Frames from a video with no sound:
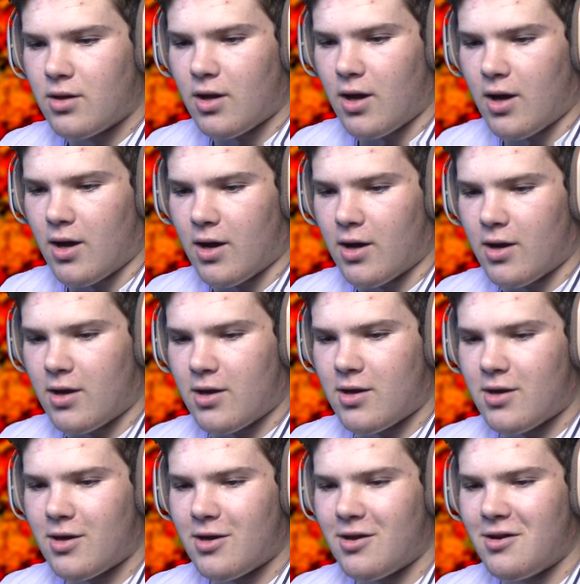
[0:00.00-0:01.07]
uh,
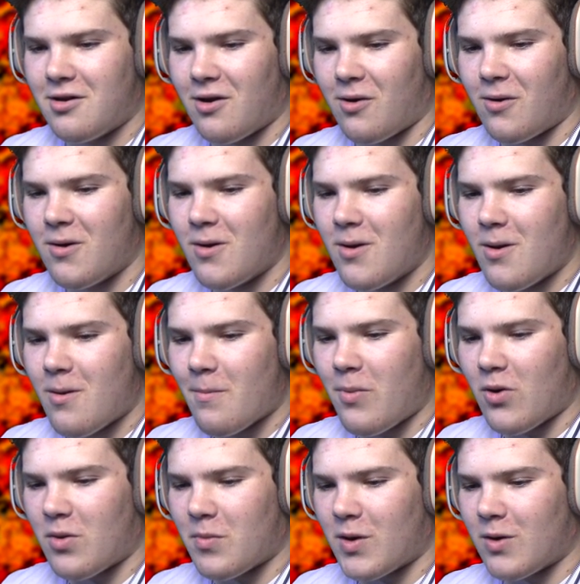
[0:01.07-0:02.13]
in our
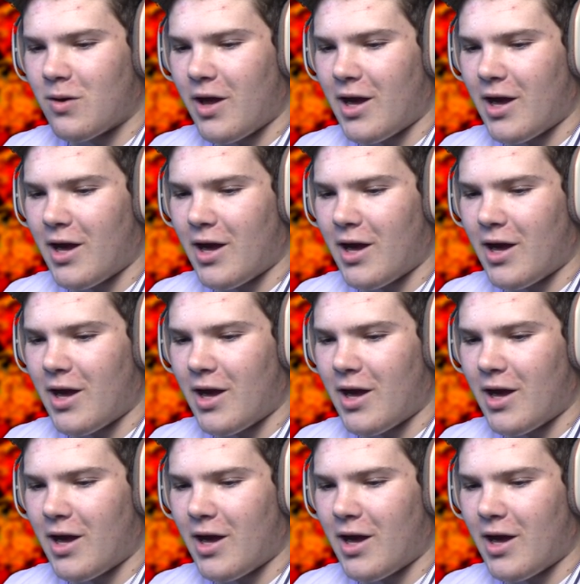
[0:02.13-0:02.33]
Pokemon